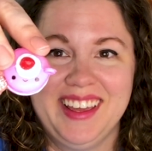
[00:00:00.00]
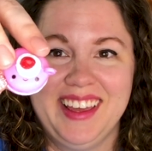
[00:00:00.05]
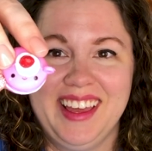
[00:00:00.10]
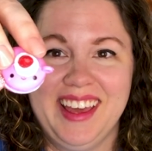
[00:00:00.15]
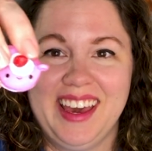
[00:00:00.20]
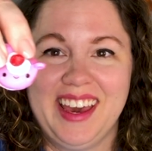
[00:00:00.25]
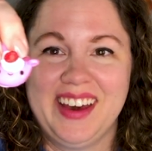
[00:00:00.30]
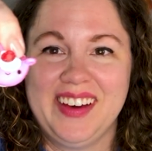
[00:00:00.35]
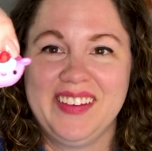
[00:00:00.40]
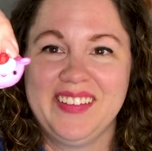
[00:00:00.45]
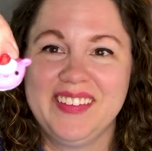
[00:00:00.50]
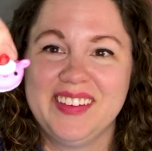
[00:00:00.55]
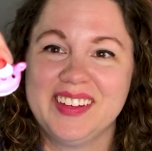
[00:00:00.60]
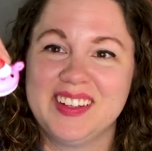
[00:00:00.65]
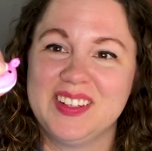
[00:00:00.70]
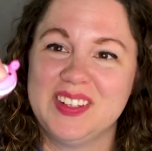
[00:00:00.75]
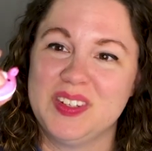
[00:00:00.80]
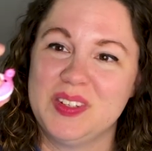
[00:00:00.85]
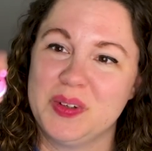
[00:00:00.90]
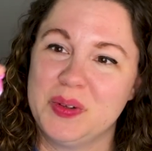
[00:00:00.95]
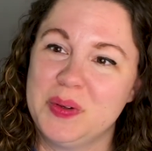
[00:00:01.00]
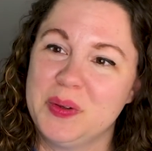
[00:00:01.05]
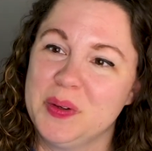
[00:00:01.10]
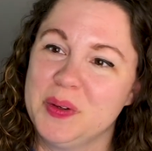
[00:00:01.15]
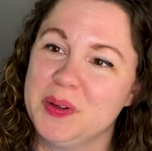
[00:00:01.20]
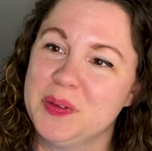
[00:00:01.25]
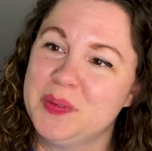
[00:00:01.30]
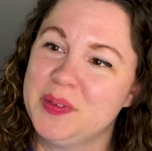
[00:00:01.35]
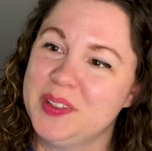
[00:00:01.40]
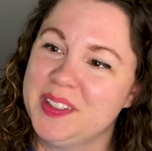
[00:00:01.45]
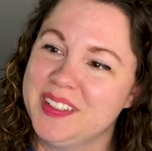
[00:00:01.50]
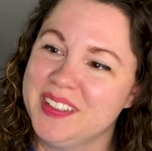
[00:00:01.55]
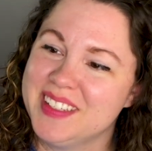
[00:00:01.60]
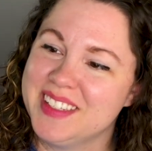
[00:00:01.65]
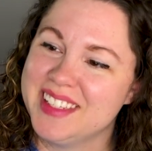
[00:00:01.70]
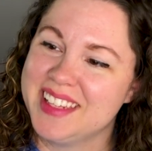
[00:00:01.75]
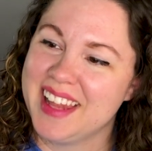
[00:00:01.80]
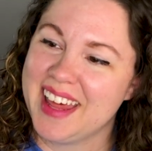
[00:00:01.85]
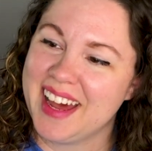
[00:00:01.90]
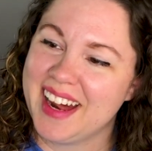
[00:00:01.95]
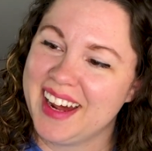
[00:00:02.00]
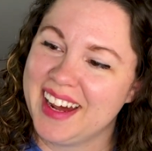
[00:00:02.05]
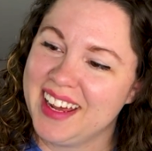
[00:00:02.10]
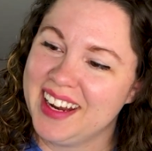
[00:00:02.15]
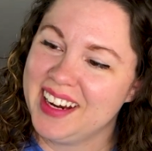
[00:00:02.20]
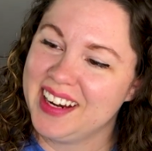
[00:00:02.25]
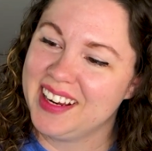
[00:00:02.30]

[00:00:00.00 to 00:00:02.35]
How adorable is that?